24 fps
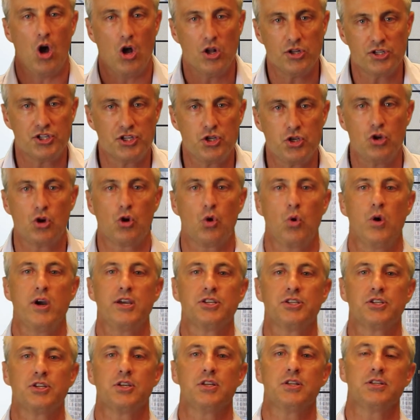answer your
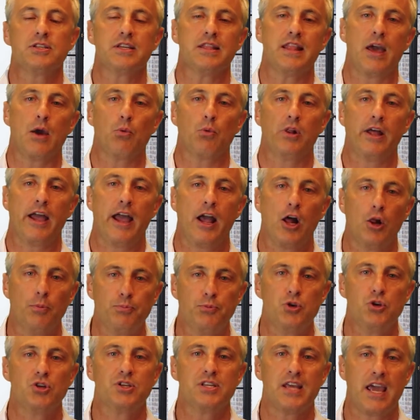questions and they will
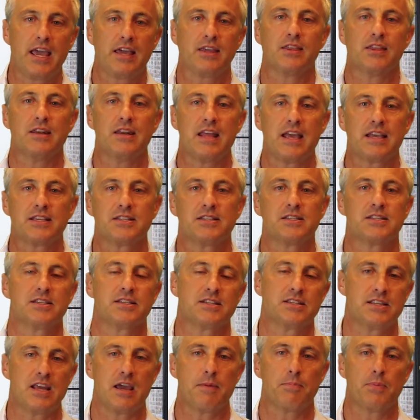help you take the next
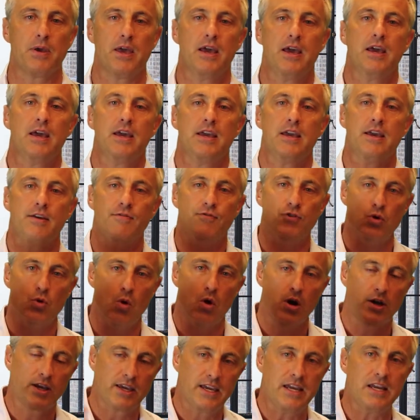step if you
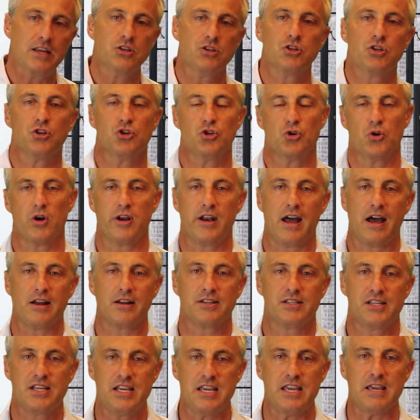are keen to join
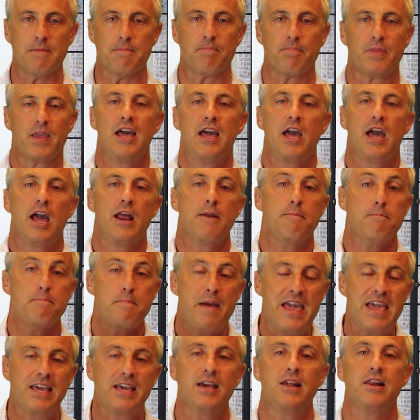our team. And
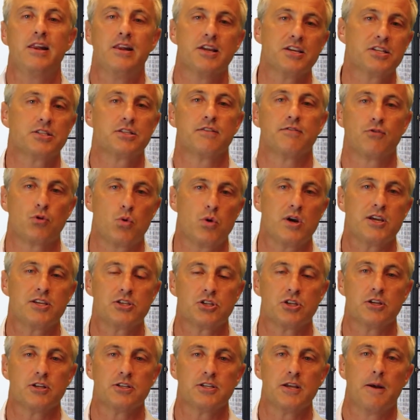make a list of
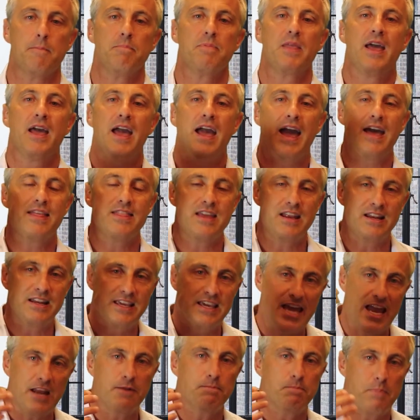questions and then
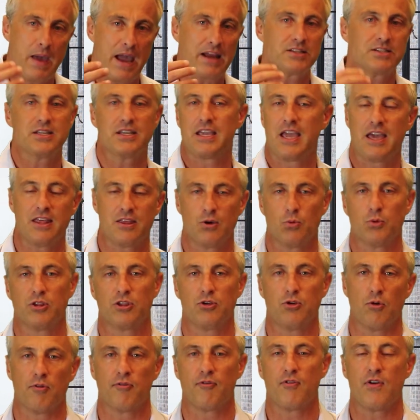get back together
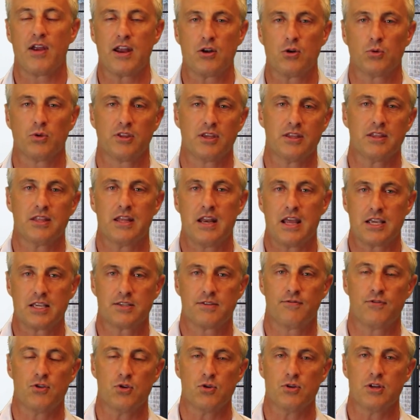with your friend within the
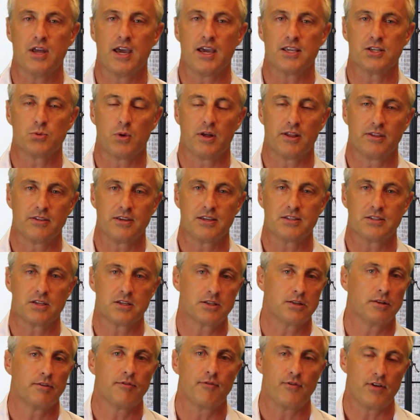next few days while things are
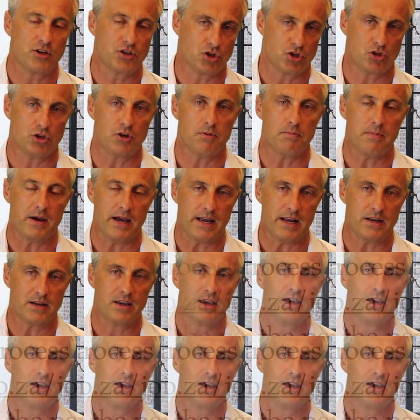still fresh on your mind.